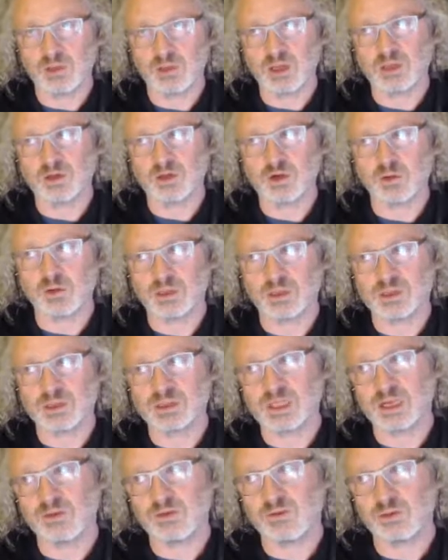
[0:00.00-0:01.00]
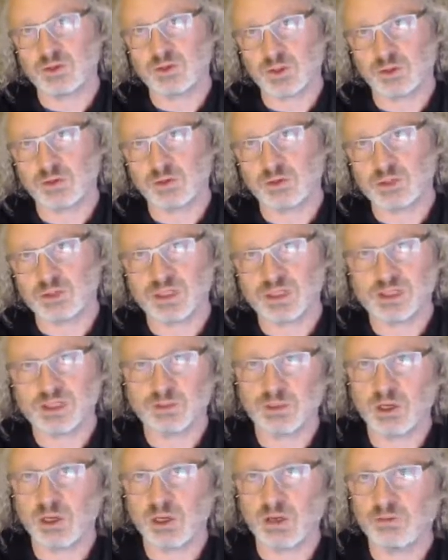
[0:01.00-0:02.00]
and Europe PMC for journals,
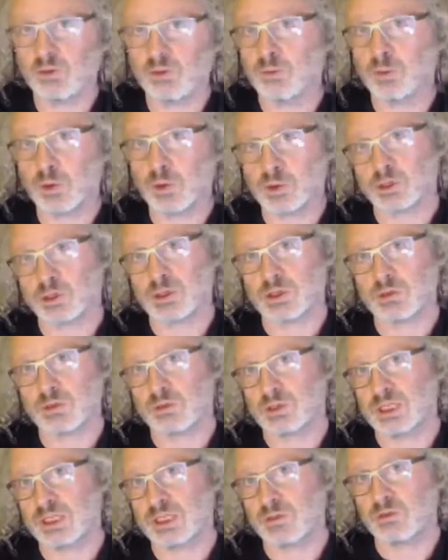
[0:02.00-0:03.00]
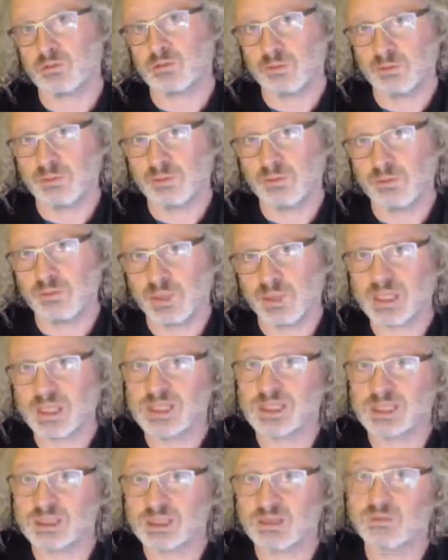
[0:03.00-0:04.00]
NCBI for books, so dealing with
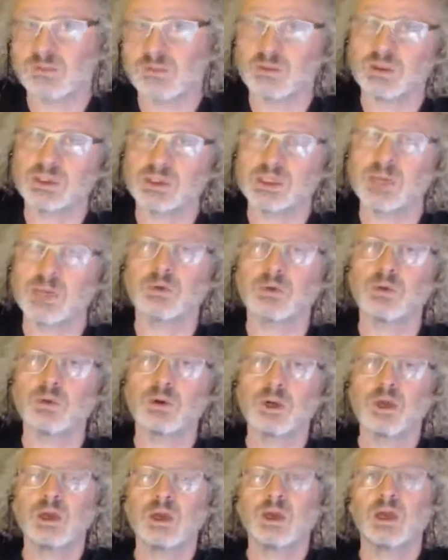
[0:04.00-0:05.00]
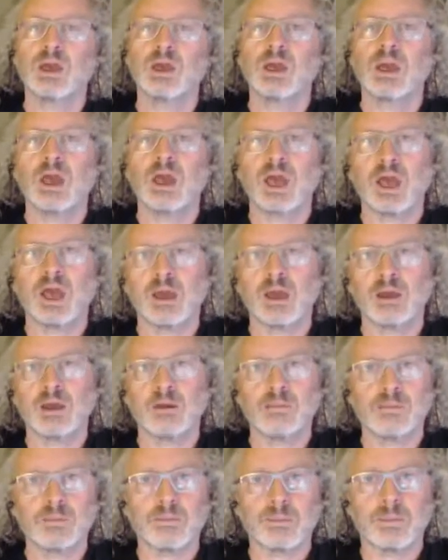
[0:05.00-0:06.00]
bits, for example.
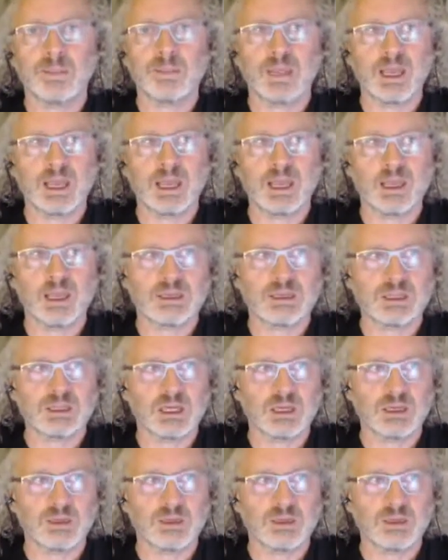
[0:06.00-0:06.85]
And then